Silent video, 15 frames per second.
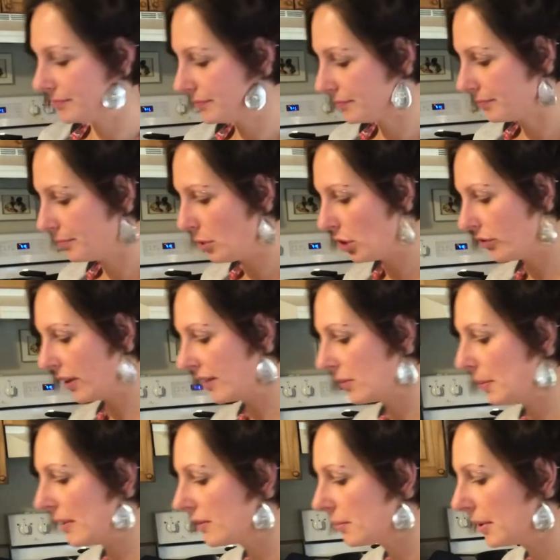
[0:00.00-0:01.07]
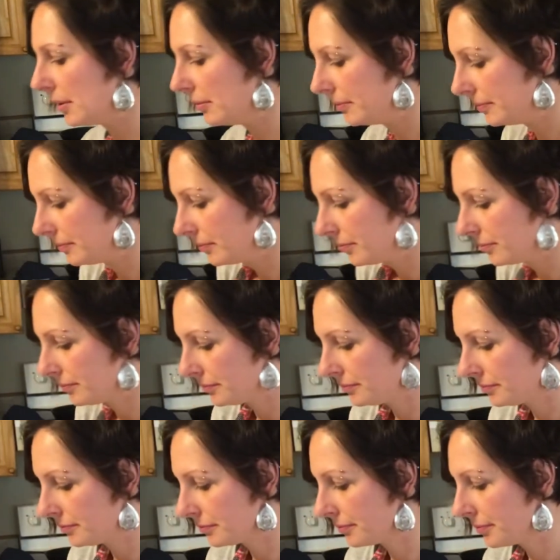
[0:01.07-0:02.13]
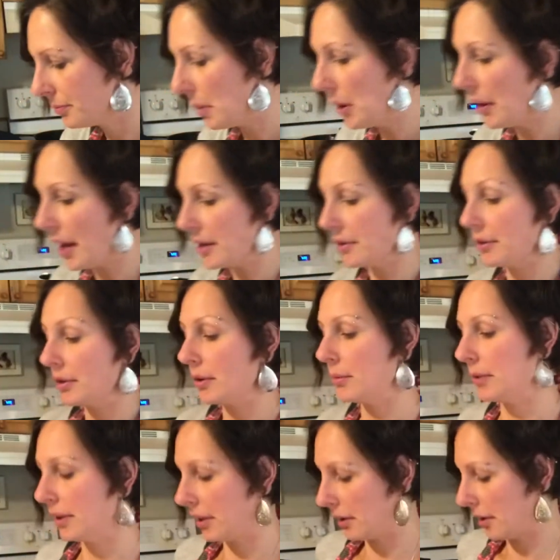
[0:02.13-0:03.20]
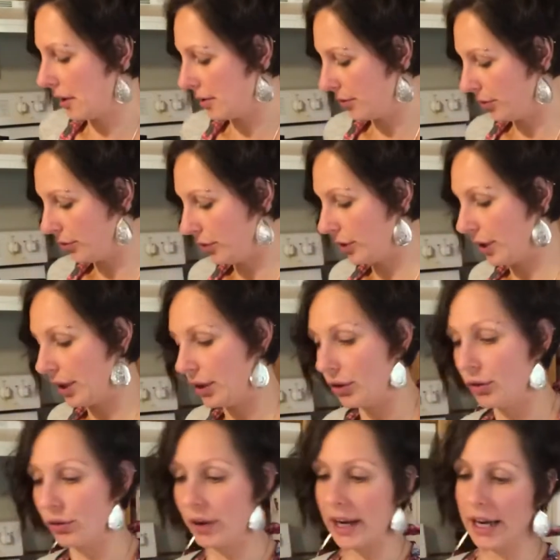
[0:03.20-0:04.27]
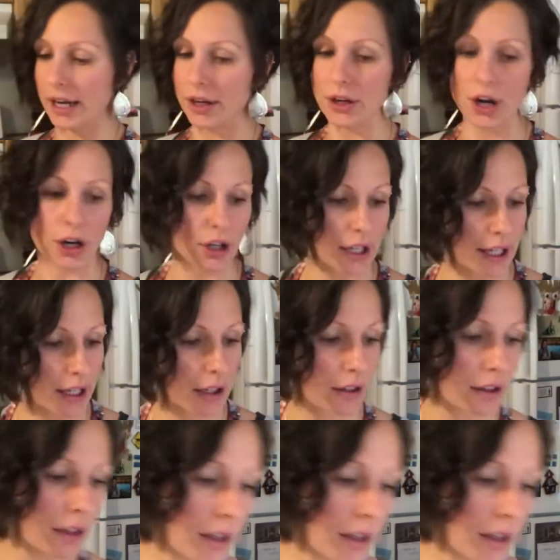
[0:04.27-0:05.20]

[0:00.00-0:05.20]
Perfect specimen. Well, I don't know. I mean, like, I don't know if you like grade garlic in